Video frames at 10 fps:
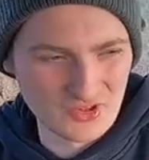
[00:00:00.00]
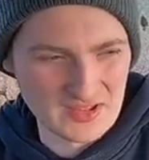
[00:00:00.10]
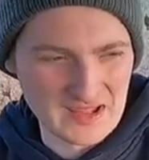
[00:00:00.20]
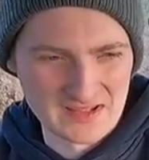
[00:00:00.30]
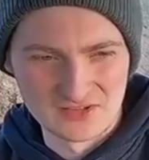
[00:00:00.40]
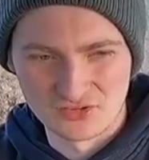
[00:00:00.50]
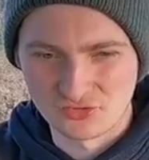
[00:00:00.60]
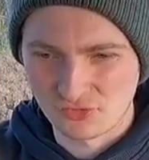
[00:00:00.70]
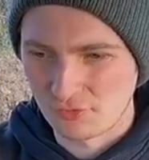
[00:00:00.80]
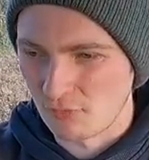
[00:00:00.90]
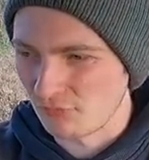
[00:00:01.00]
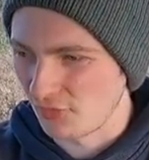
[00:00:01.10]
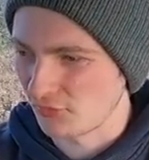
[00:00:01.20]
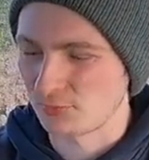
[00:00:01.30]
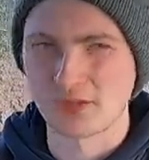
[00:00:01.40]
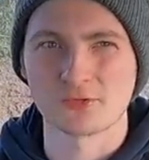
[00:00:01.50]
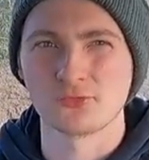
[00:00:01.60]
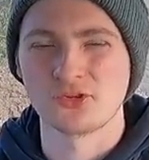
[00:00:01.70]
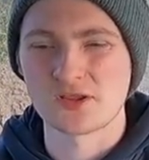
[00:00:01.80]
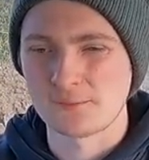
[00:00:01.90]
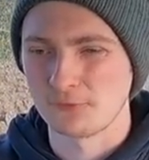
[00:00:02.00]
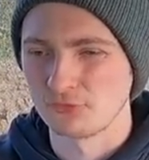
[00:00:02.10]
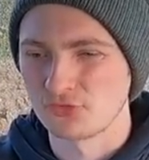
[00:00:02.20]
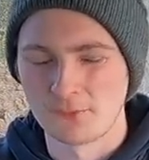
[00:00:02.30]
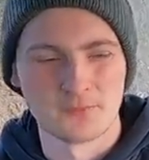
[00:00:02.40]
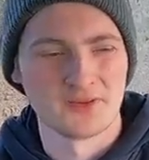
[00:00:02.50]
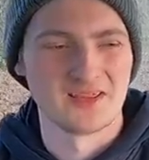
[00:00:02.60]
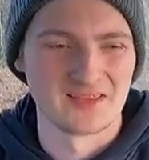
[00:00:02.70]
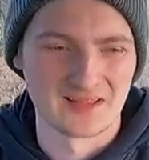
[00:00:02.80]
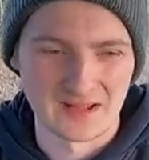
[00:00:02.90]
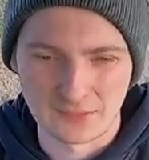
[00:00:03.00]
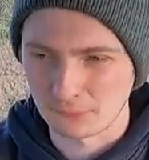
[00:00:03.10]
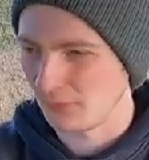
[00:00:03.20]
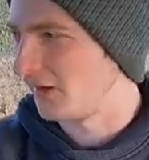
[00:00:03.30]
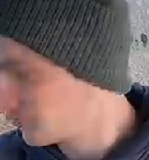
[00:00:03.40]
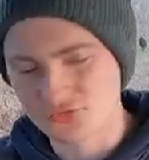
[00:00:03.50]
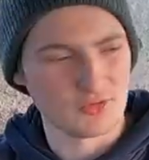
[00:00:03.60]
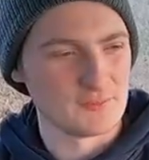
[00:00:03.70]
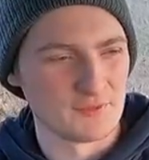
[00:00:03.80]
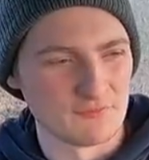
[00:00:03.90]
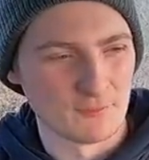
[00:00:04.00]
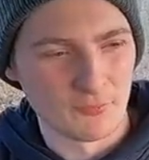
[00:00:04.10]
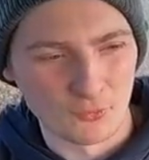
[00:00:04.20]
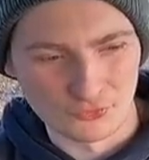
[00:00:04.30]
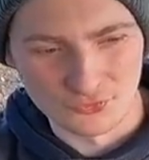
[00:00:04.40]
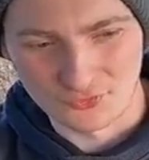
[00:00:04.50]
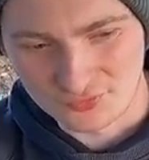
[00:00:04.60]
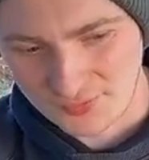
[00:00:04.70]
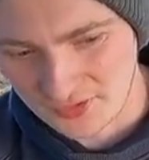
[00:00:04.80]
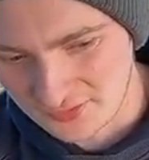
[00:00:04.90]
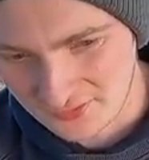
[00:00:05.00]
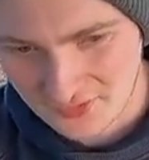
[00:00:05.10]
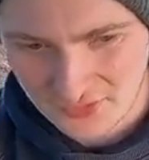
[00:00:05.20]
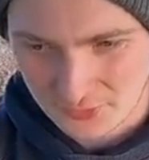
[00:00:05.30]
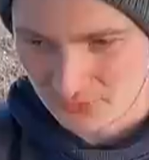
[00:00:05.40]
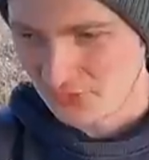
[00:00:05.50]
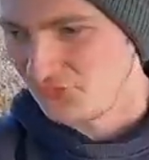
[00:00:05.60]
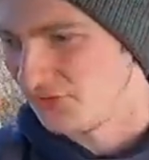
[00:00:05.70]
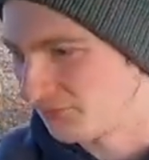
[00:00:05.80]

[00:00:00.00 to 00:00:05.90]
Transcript: take ages doing the first bit because you keep on jumping in and out, scraping the boards off, but don't